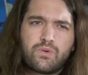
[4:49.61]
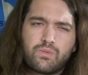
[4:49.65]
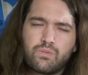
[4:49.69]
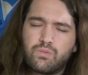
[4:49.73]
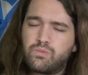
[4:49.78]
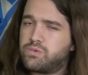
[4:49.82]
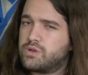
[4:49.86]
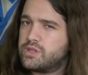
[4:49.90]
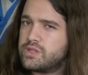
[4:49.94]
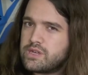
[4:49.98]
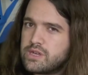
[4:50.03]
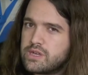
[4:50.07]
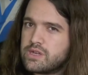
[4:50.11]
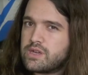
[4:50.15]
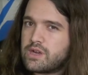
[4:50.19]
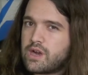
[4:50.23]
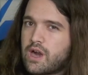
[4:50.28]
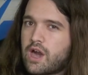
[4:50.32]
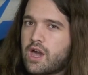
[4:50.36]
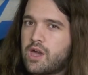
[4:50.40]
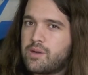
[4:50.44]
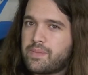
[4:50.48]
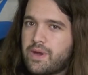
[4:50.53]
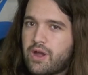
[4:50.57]
really
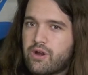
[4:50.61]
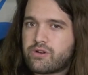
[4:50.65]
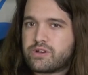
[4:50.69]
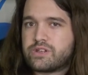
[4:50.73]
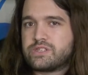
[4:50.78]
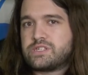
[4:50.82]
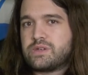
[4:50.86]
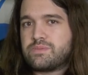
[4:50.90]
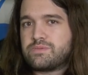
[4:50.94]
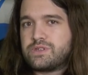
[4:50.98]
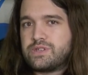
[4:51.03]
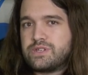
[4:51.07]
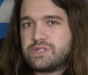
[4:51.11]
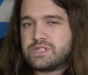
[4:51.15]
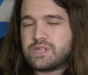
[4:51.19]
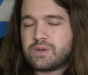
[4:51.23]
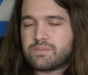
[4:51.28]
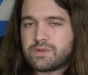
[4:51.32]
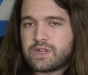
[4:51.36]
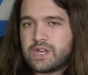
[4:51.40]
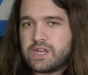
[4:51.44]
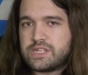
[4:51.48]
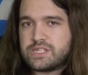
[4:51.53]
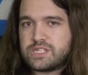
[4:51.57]
high power consumption in
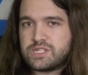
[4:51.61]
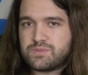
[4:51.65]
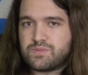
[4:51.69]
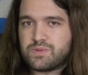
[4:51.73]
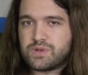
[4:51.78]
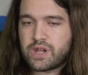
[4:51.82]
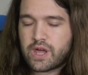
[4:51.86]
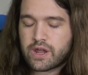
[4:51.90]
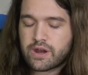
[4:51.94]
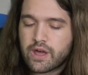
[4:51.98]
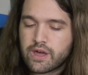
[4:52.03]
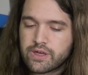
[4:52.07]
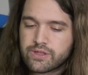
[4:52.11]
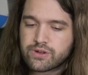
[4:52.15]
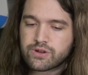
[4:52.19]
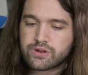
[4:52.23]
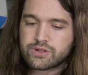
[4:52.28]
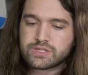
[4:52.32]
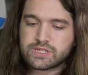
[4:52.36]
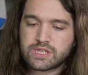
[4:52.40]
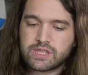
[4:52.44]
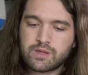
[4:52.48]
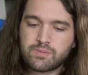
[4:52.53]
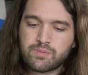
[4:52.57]
some cases, but not
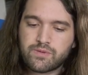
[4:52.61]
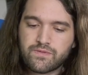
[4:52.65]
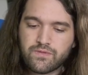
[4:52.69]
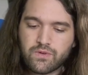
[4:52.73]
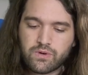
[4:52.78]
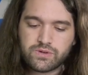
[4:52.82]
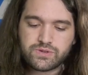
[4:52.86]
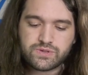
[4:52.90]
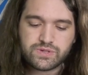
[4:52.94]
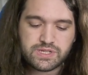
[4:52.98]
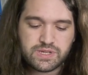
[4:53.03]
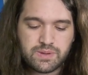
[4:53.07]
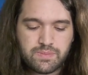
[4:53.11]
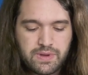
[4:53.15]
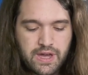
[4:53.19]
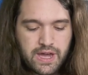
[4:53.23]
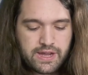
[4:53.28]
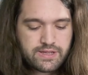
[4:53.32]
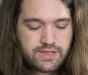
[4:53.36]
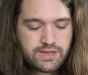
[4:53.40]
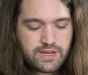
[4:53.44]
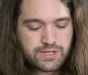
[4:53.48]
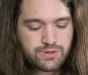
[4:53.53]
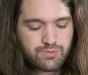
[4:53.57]
others, and then performance was
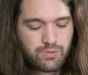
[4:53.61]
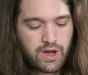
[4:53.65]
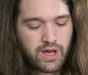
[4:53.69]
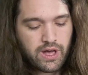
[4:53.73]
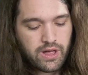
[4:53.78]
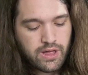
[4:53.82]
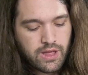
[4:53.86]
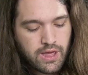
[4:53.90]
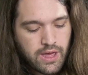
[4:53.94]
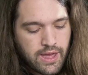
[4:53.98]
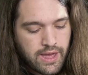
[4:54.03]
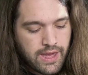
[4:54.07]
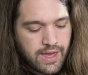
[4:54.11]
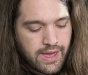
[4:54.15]
impacted as well.